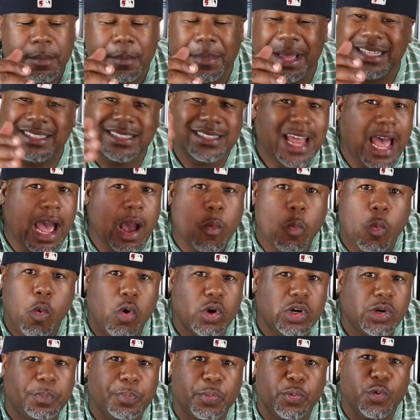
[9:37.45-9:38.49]
But it's not
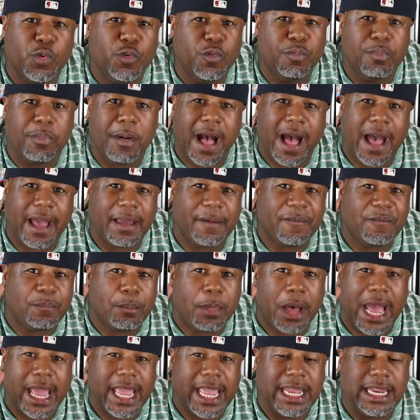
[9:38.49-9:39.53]
waterproof by,
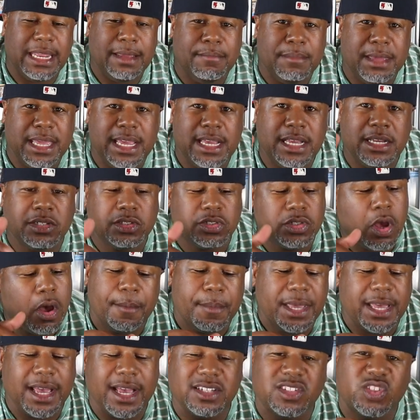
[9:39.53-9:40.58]
by any means,
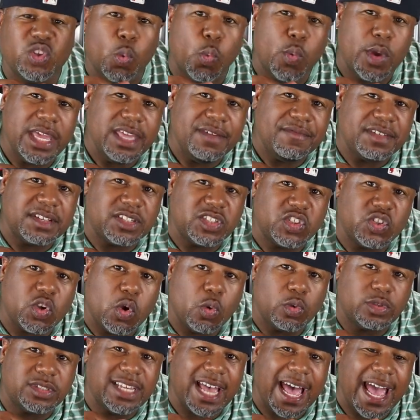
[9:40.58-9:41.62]
because the weave is
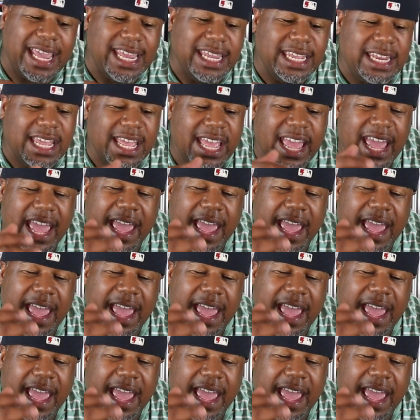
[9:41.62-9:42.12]
so tight,